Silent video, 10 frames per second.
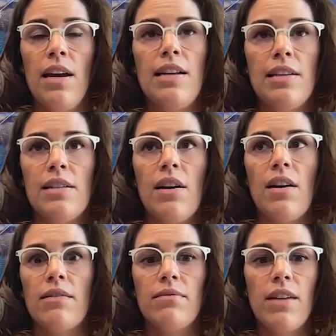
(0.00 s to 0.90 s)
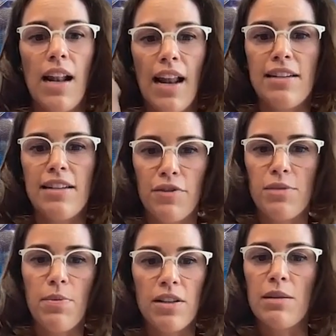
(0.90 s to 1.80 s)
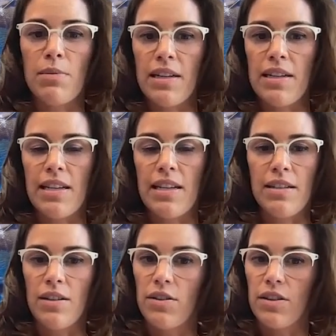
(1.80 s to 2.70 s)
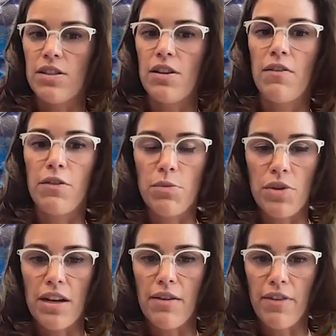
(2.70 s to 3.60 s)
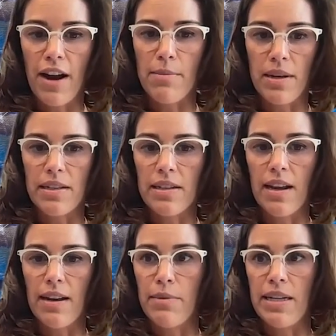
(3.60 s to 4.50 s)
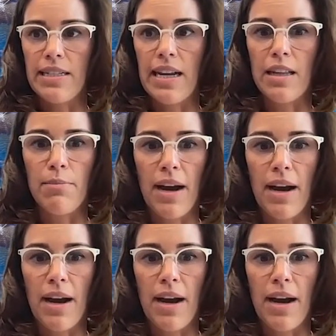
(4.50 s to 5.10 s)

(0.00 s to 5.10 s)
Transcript: it is our collective responsibility to conserve the marine environment and maintain the